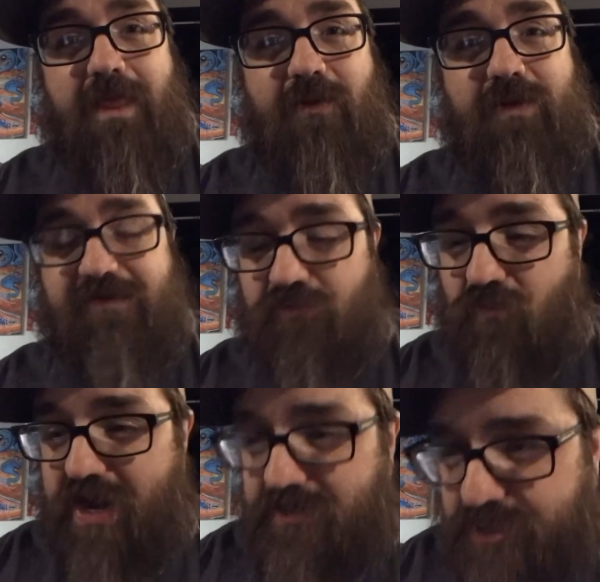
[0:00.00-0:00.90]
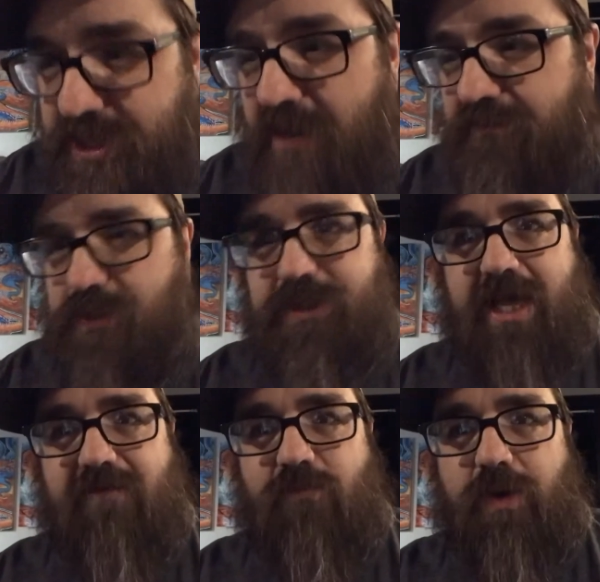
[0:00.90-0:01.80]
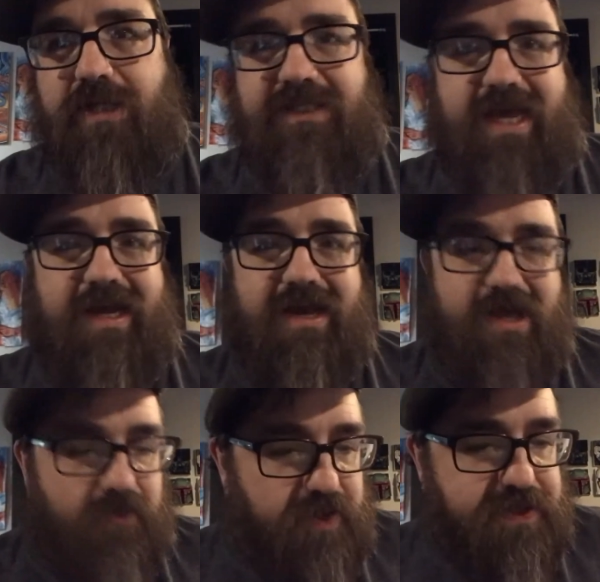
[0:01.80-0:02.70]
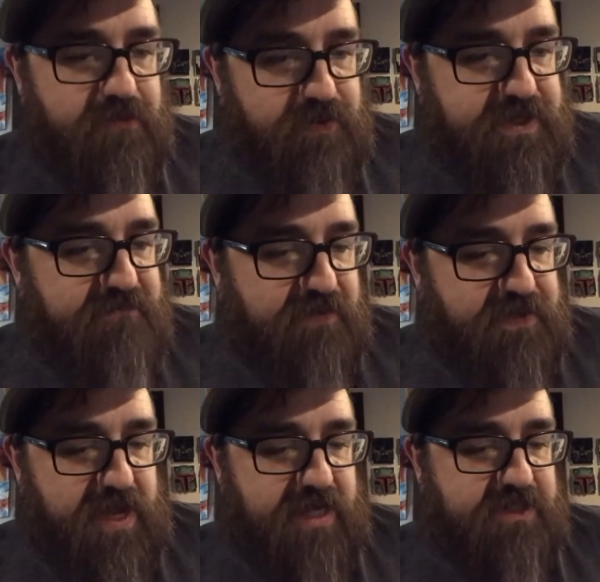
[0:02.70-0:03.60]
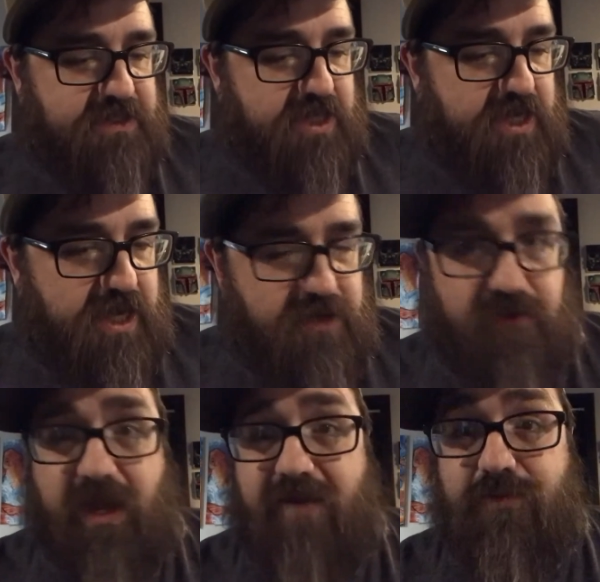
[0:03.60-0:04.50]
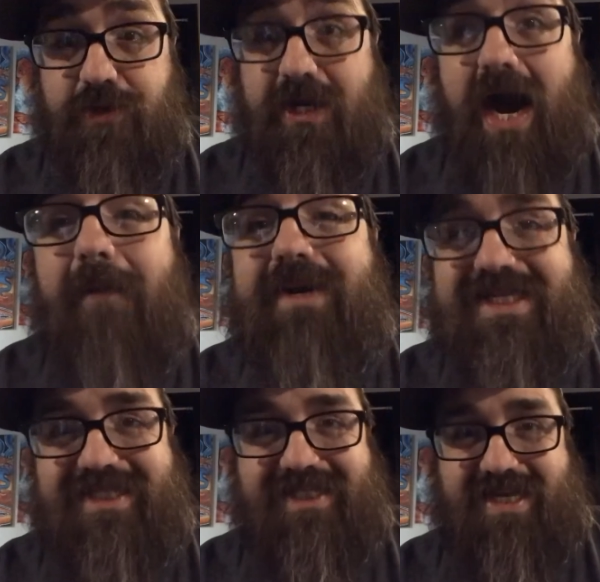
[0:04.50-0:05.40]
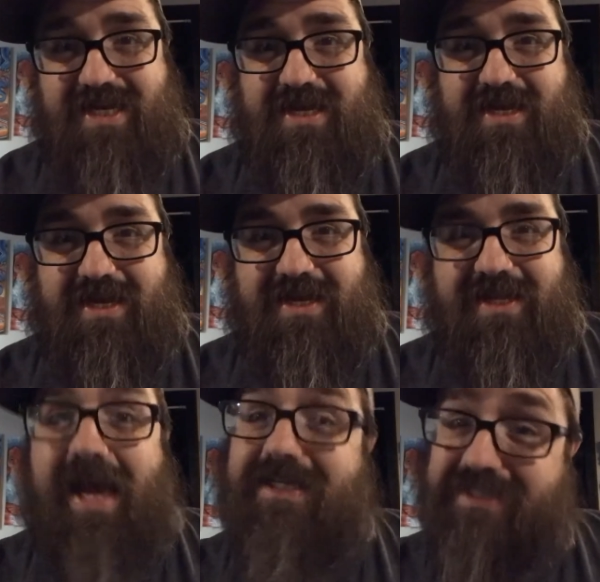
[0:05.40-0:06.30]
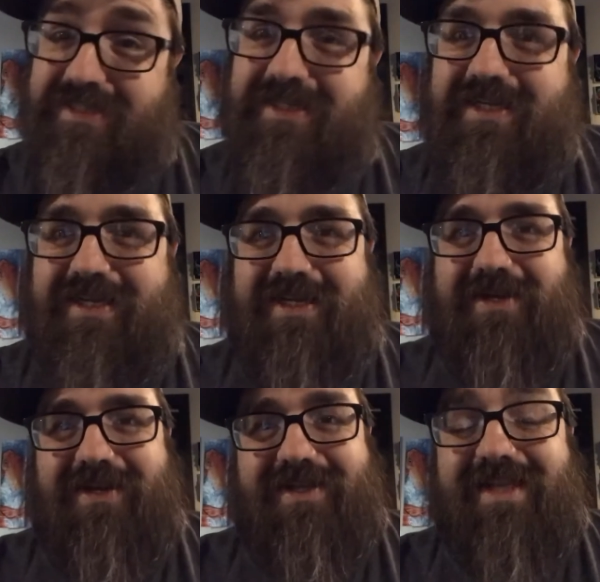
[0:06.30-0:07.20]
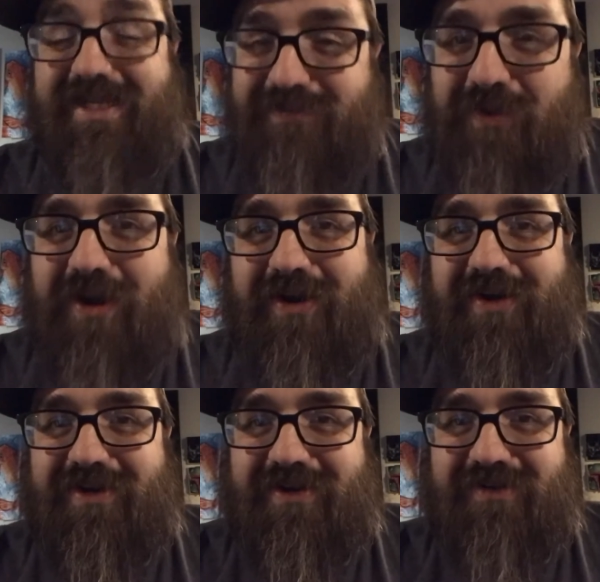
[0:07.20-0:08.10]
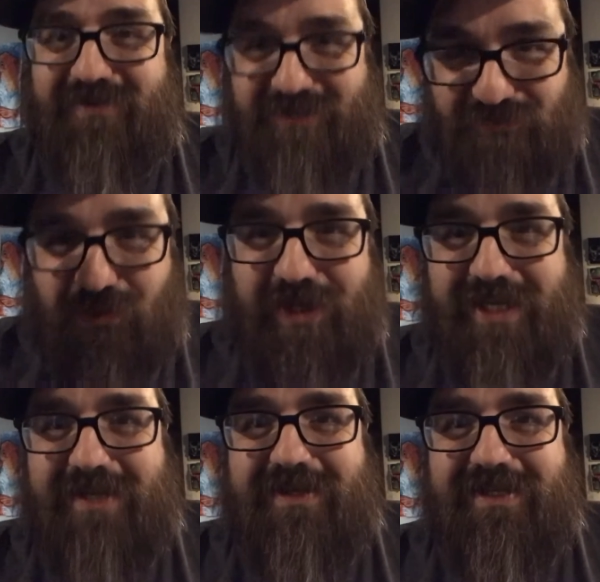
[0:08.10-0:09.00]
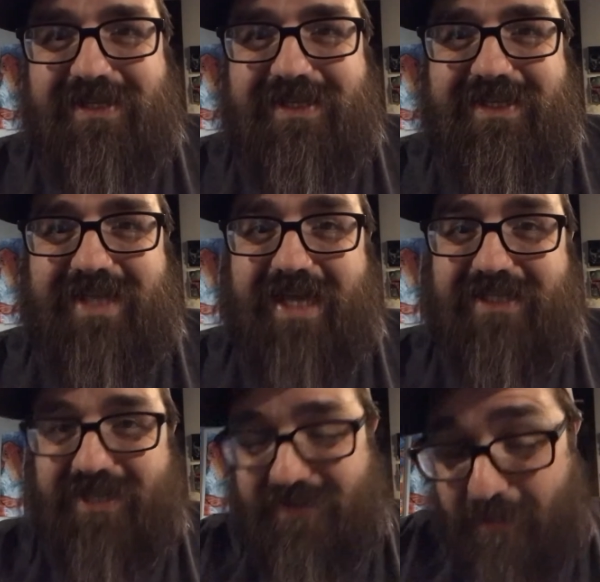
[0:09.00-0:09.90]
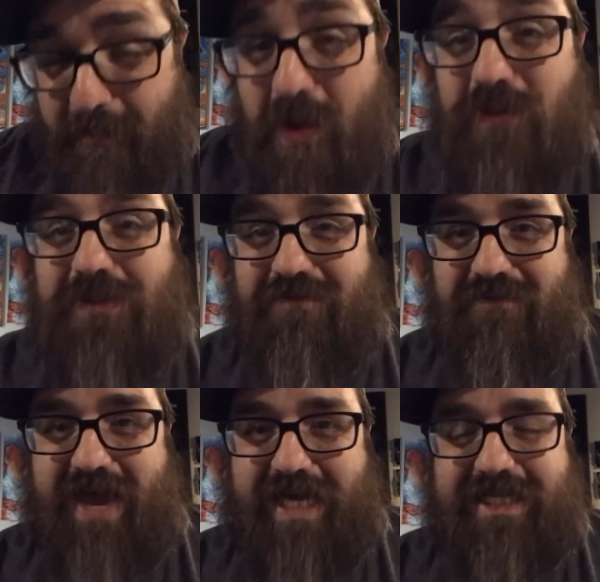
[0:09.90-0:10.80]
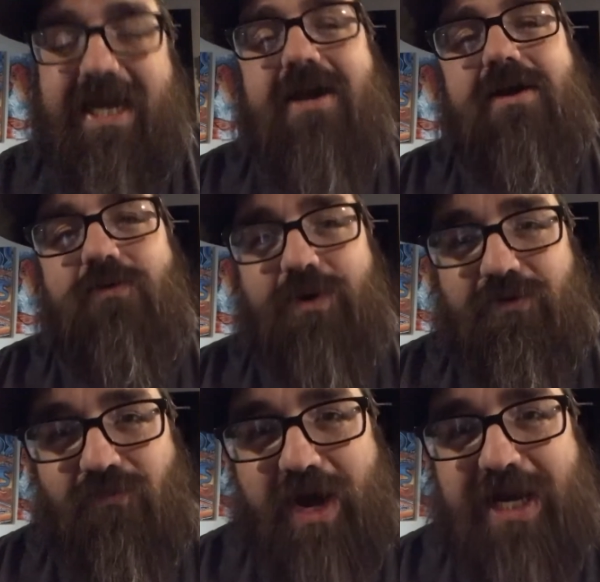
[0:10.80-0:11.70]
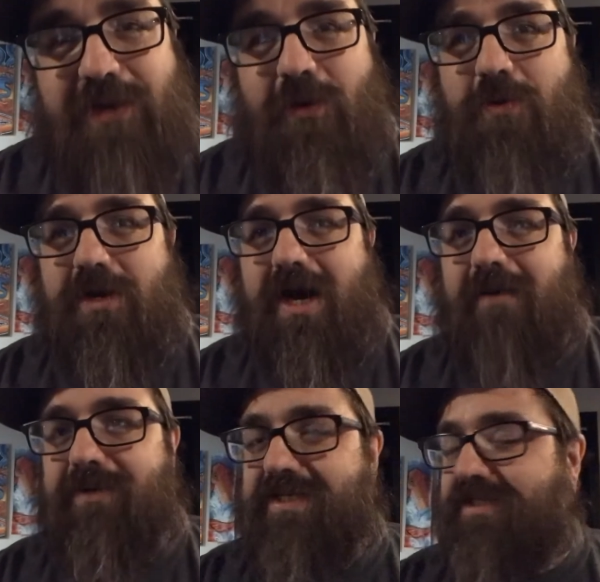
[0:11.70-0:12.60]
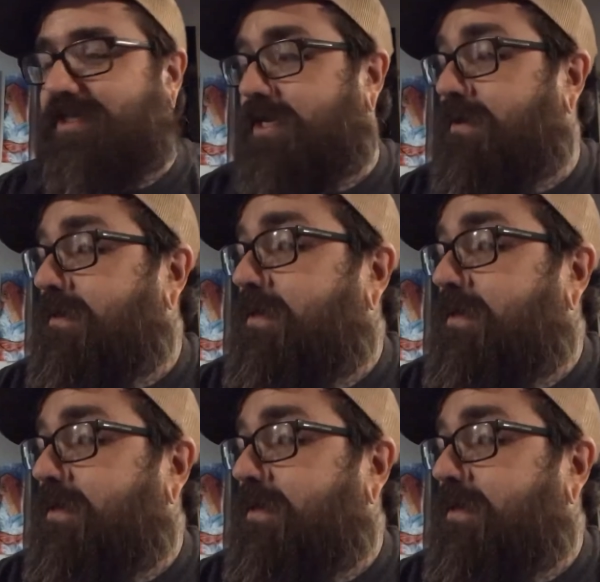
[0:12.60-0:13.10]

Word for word: When you have to rate yourself on a scale of one to ten with with different things in your life, with your competency. That's that's where, where this really takes the, the most effect, when you're rating your own competency.